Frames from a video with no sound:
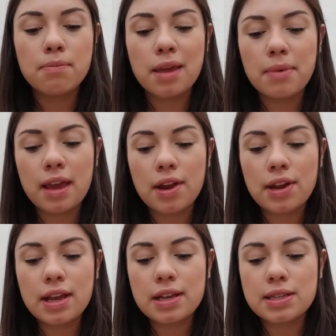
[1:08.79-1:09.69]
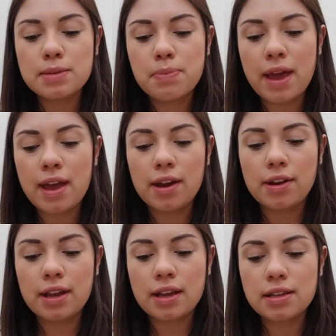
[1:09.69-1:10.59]
baby areas, pet
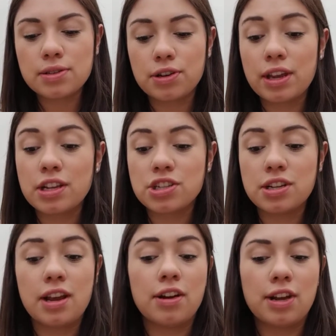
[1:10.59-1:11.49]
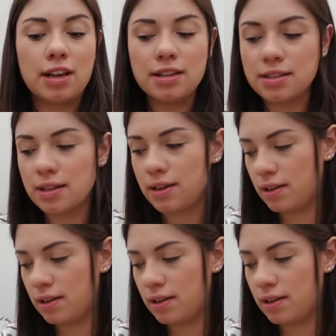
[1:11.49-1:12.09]
areas, or kitchen areas.